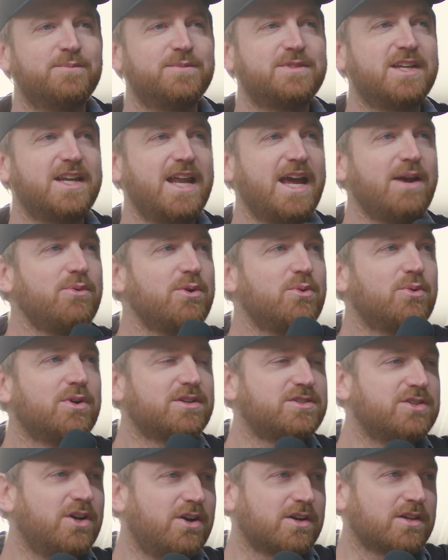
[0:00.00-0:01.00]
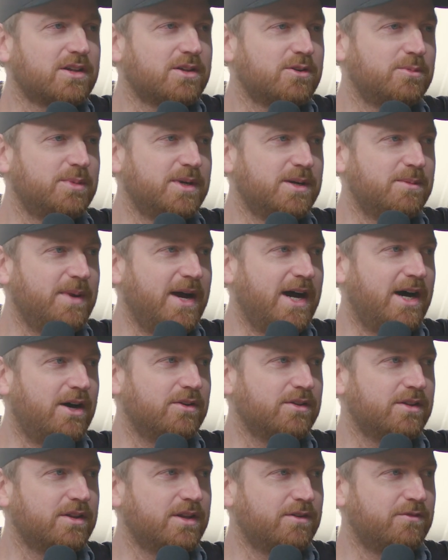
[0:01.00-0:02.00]
today we want to talk a little bit
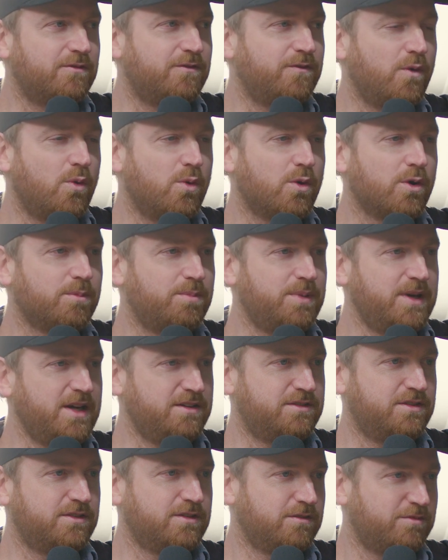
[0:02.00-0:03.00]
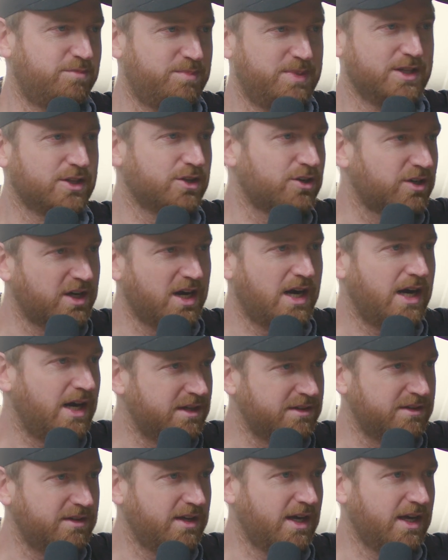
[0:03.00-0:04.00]
about the 4 pieces of pillar
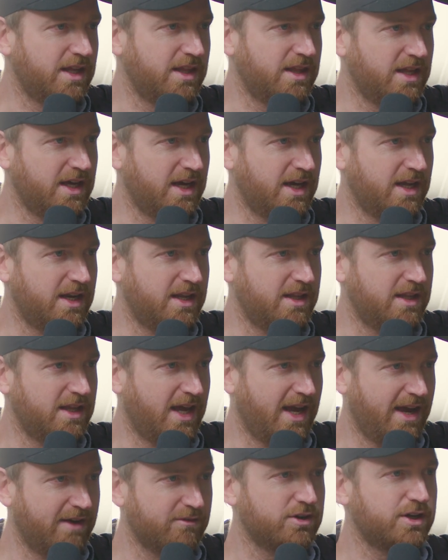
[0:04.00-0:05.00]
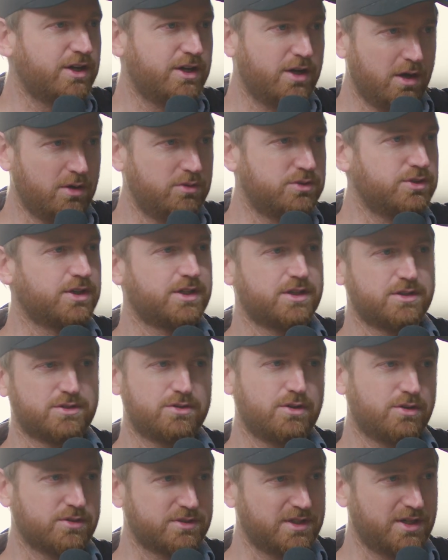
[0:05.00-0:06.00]
content that every coach or
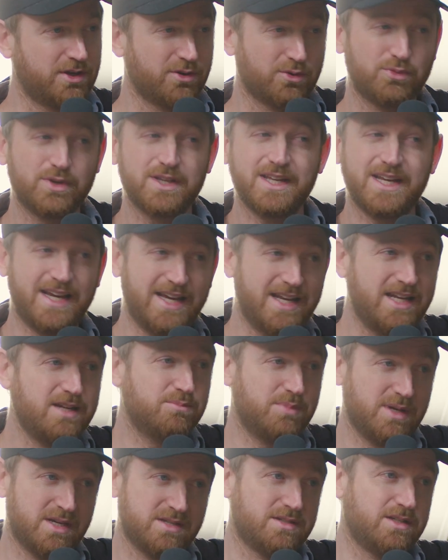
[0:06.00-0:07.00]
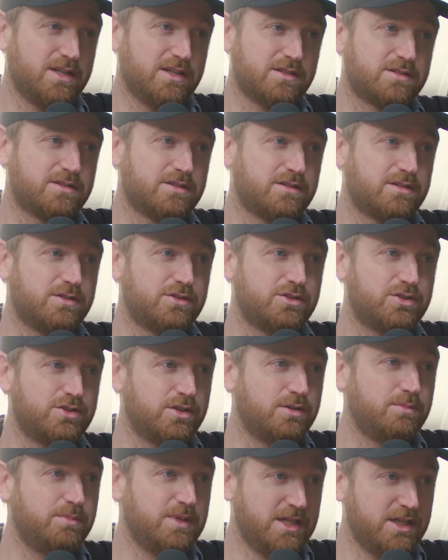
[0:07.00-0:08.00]
consultant or really any business
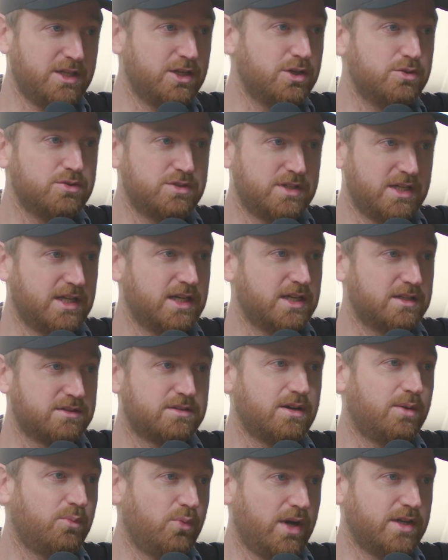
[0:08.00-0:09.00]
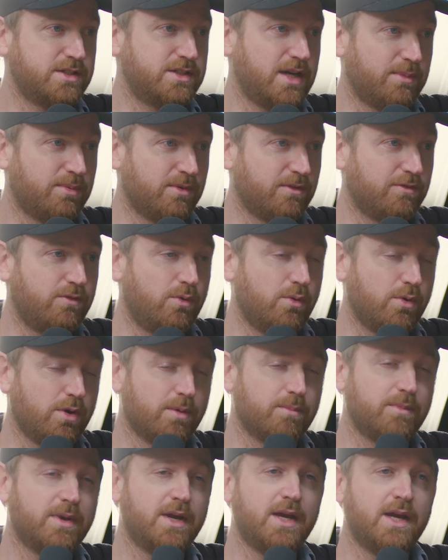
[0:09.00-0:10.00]
should be using in some way, shape, or
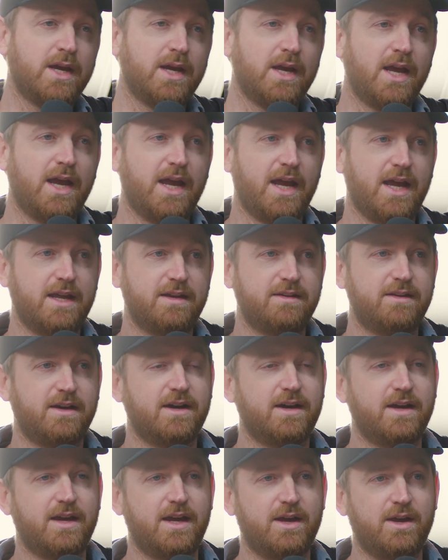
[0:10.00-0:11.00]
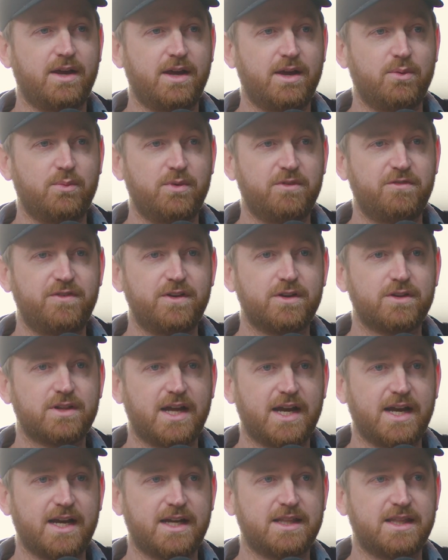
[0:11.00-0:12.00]
form. And we feel
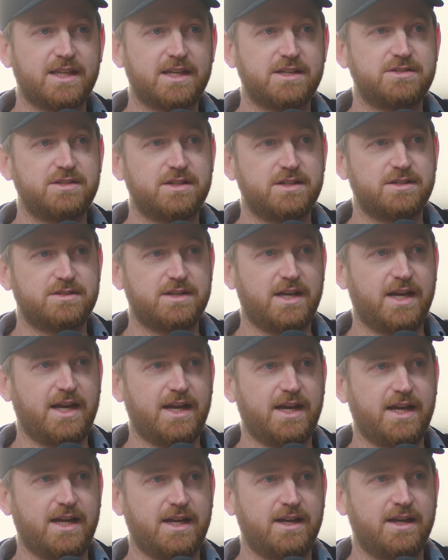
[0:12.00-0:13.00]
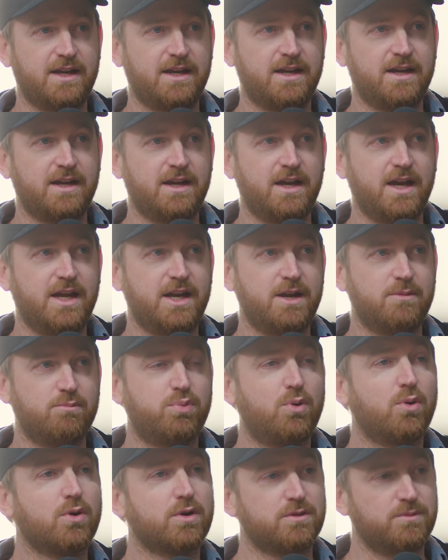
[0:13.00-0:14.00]
like this is an
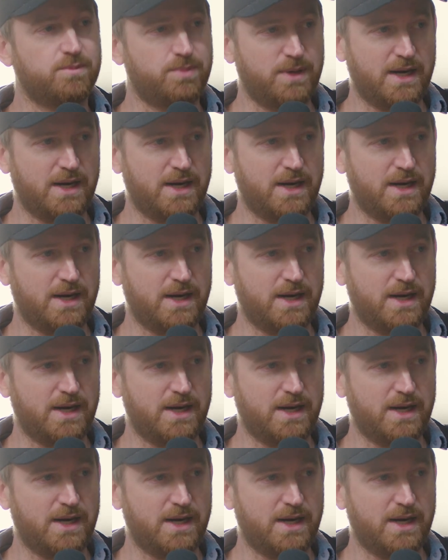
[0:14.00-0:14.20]
important